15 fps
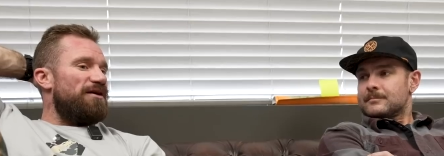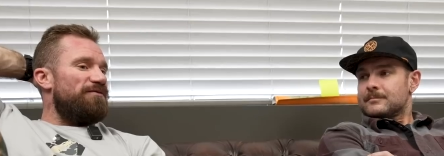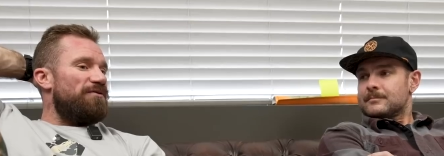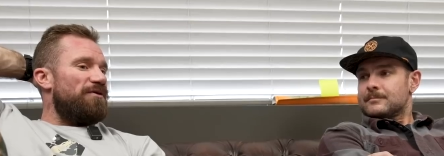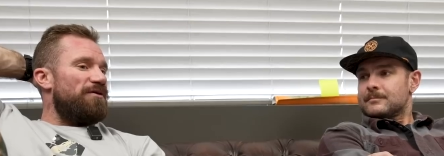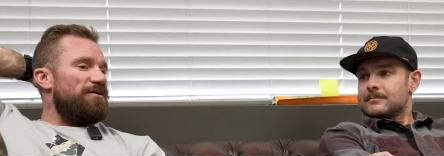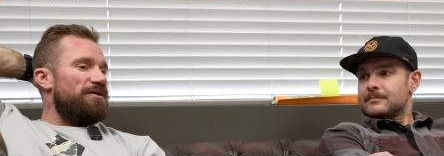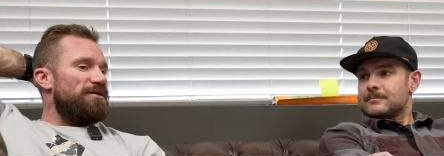Speaker 1: I've
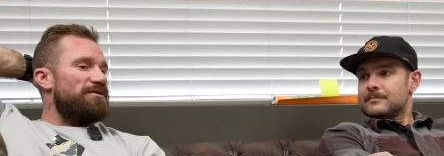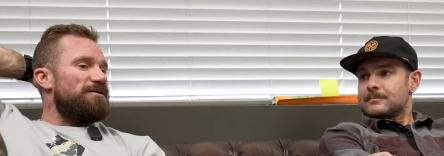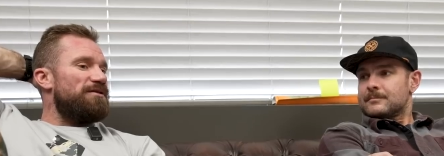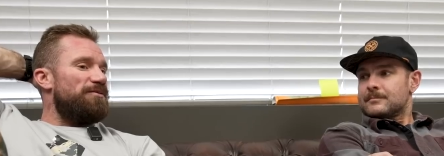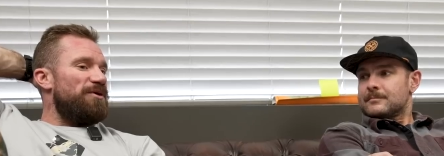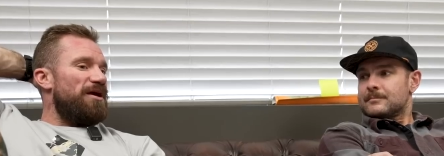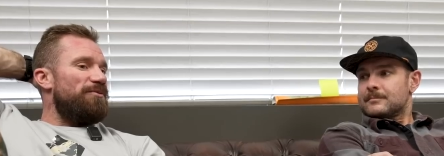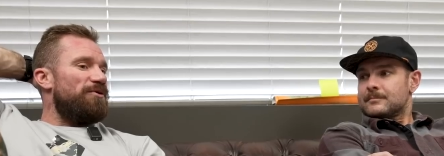learned is to
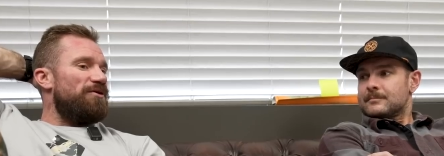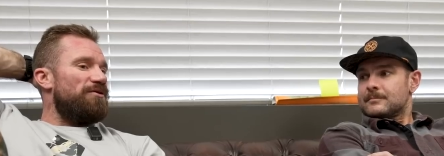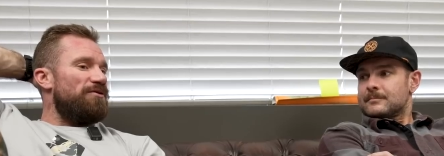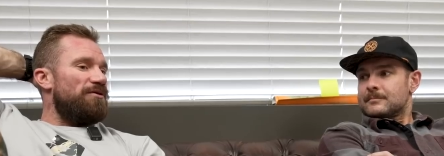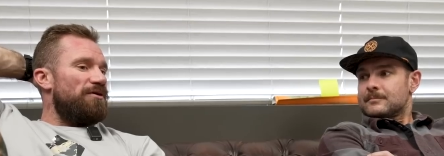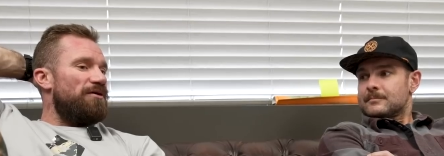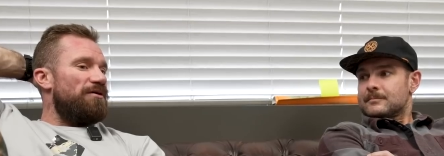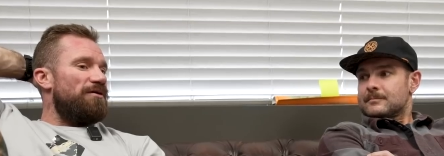be able to
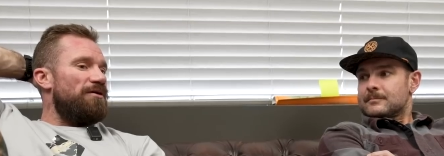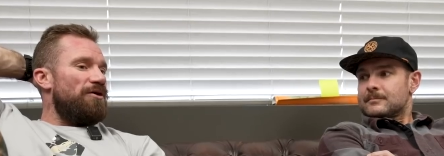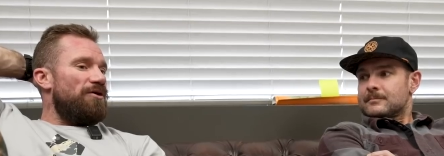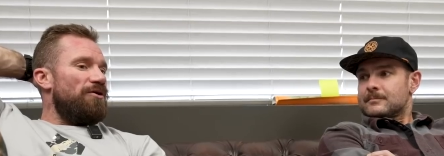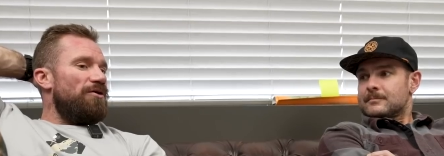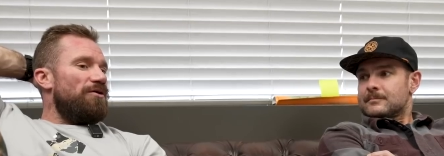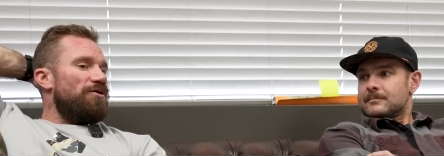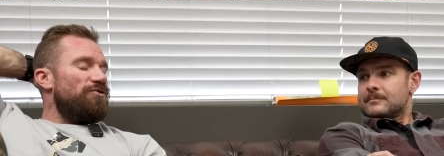uh,
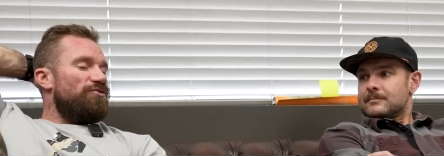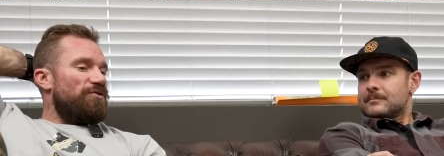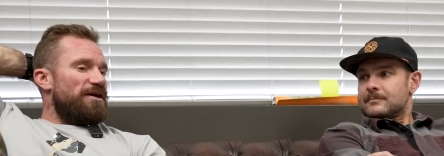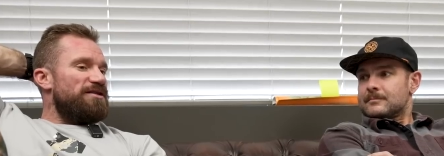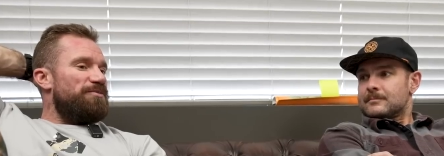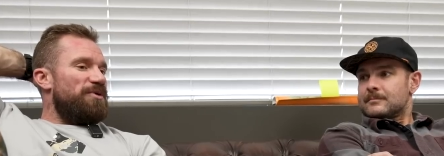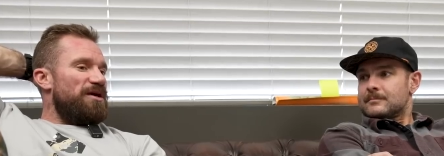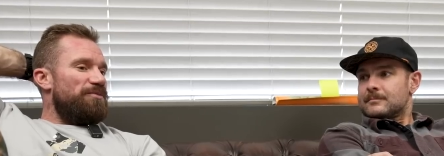
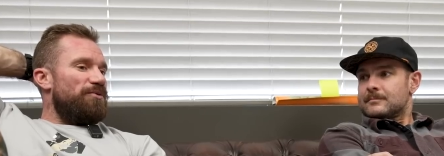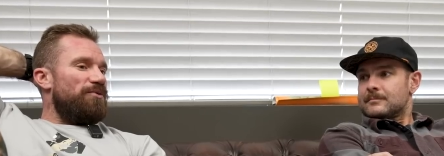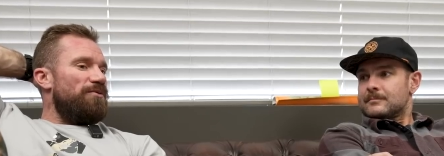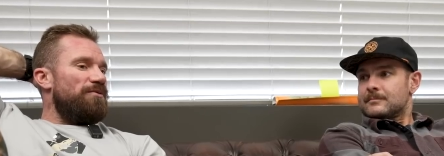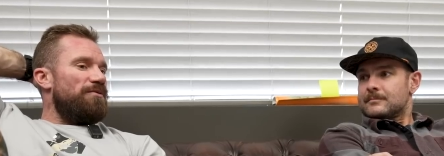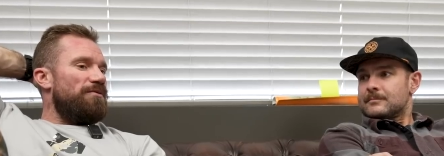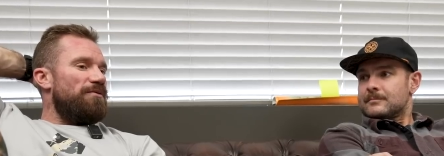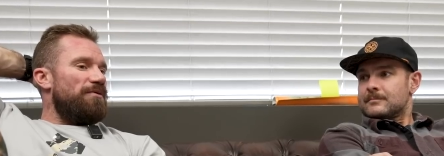trust
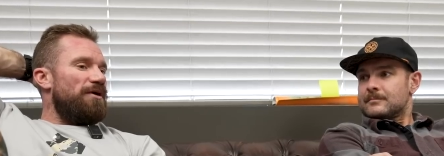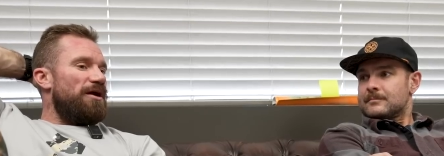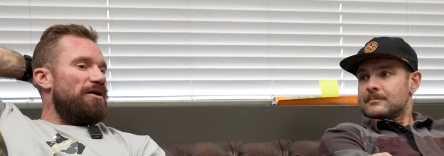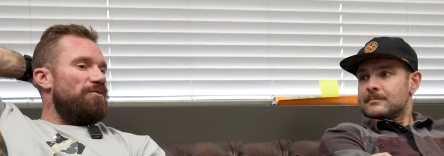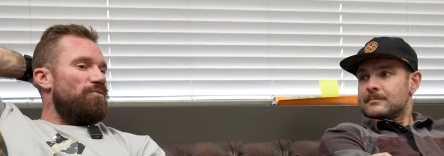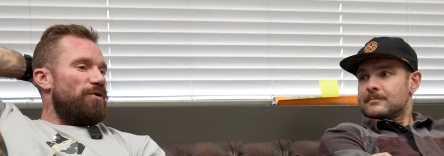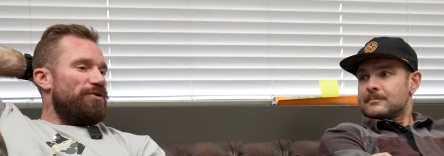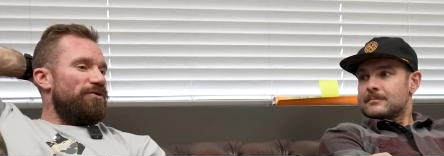people
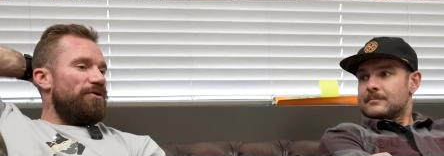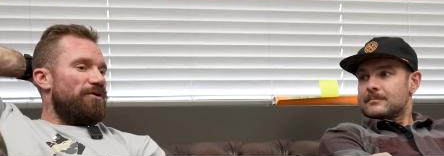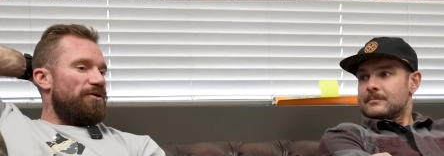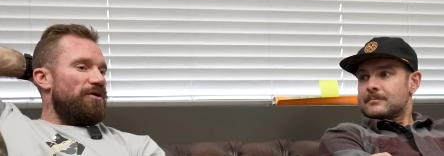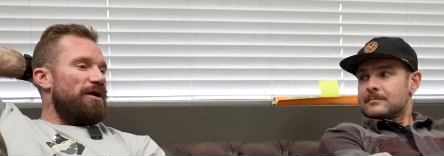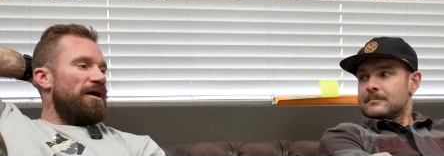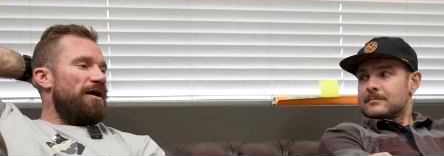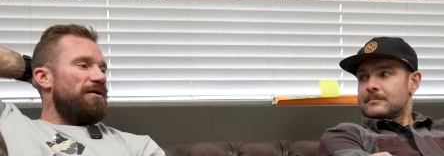and what they're
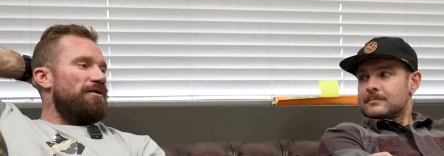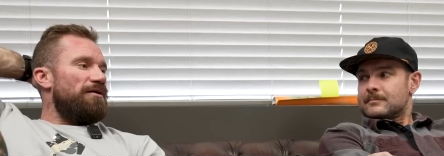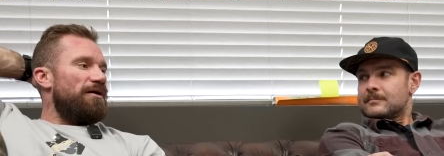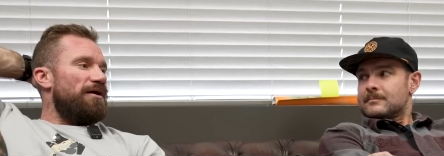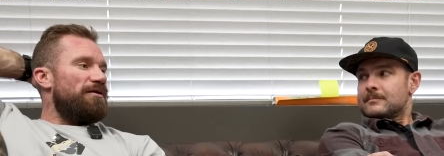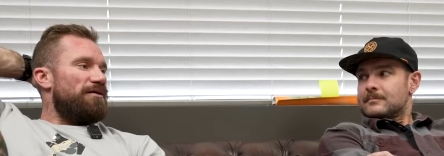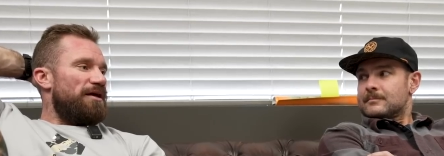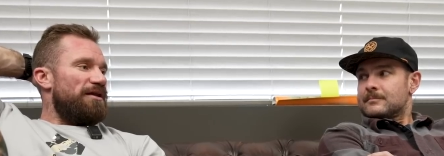good at
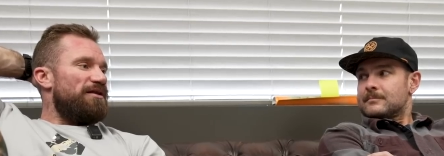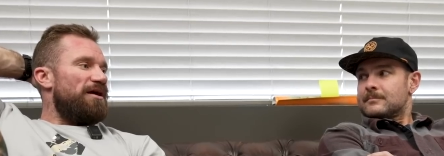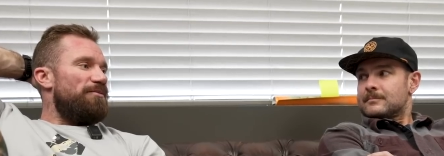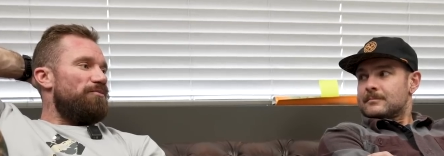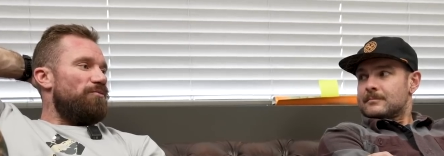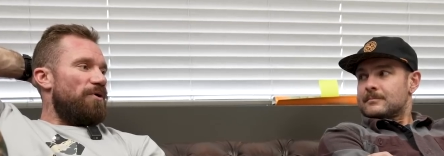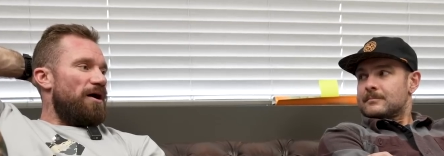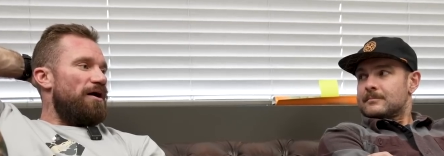and let
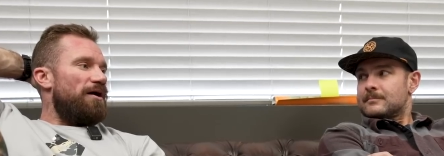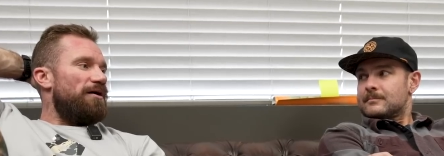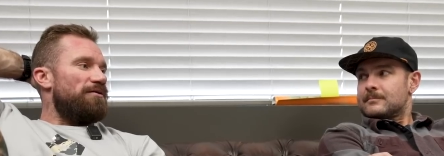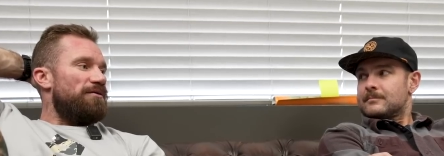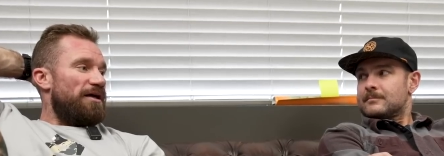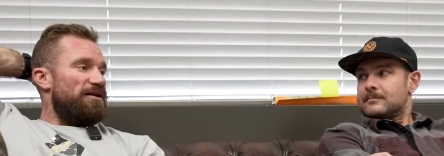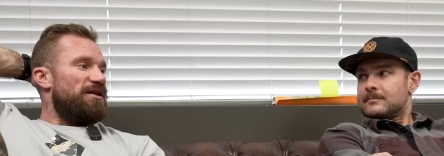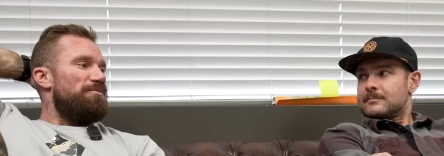them ride,
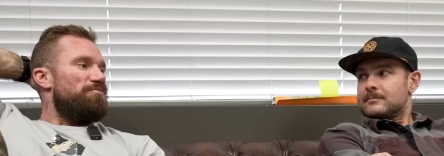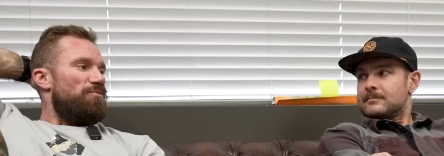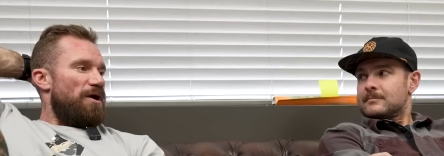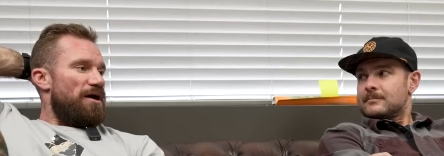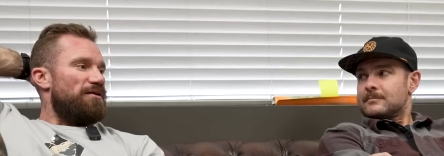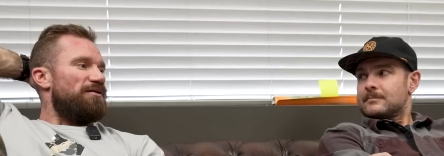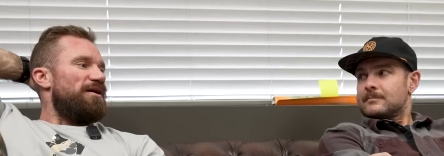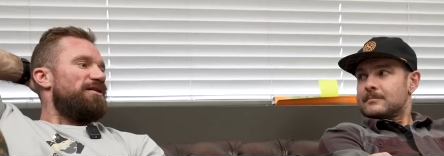let them
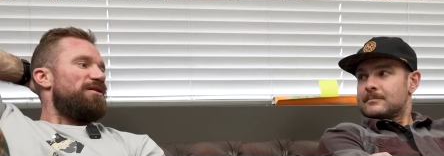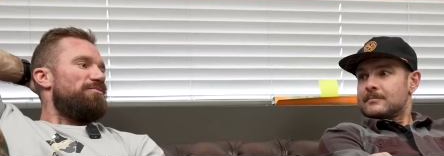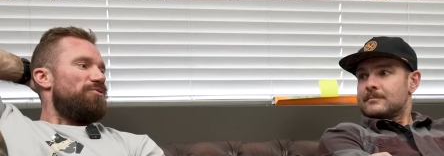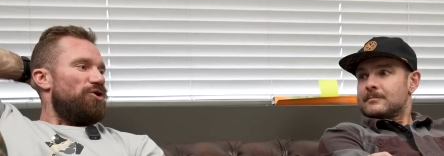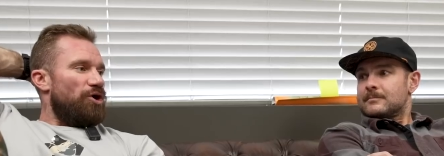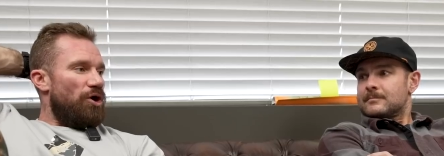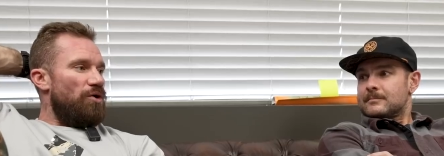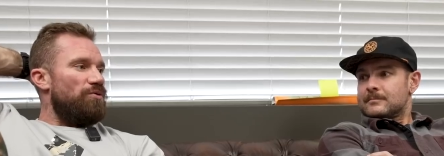run, let
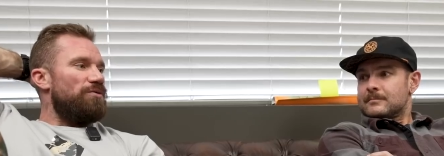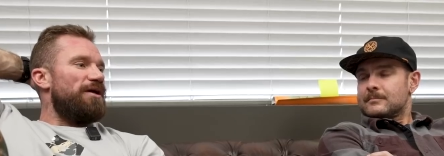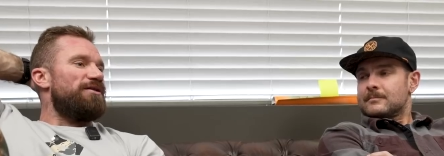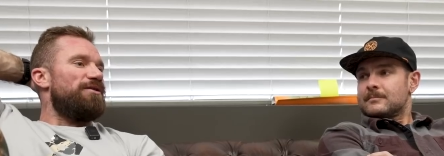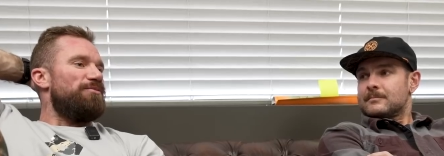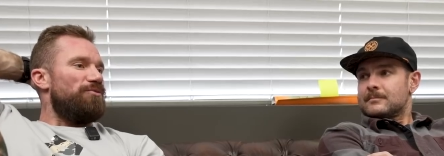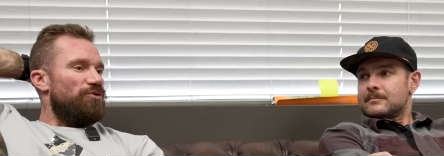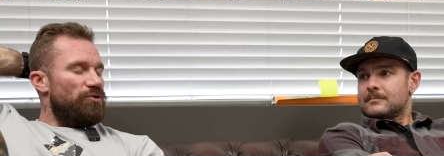them go, let
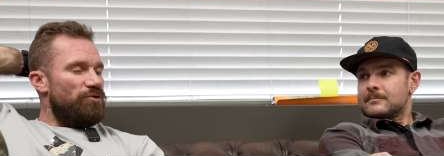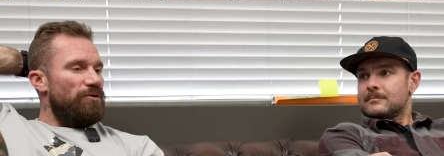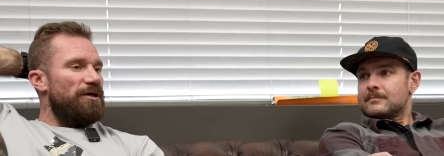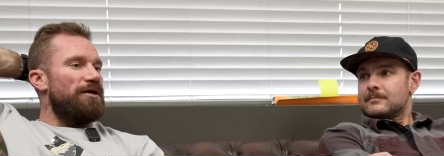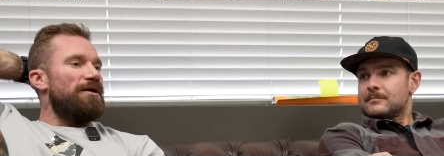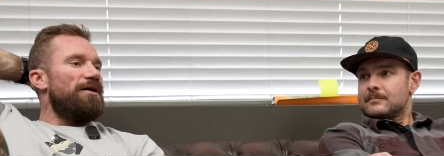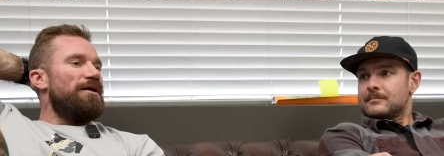them do it.